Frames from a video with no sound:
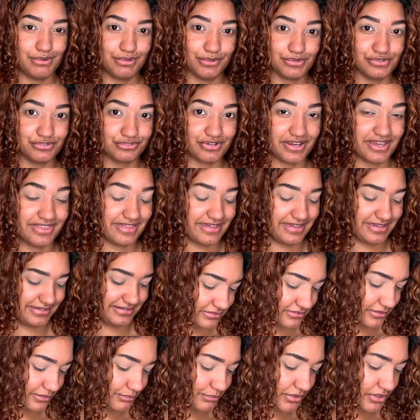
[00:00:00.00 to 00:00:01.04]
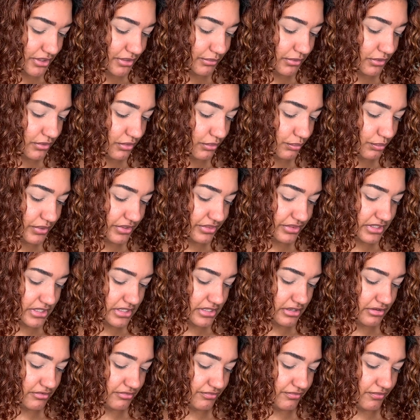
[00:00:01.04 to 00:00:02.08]
we're gonna try that. So I'm gonna go with
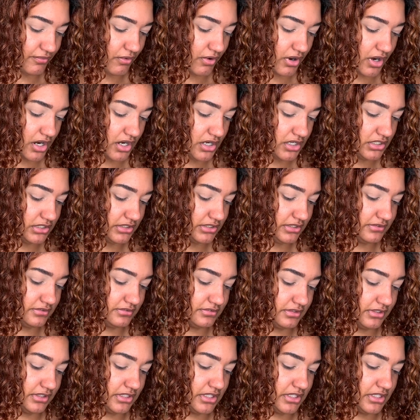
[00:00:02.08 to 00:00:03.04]
E4. This is a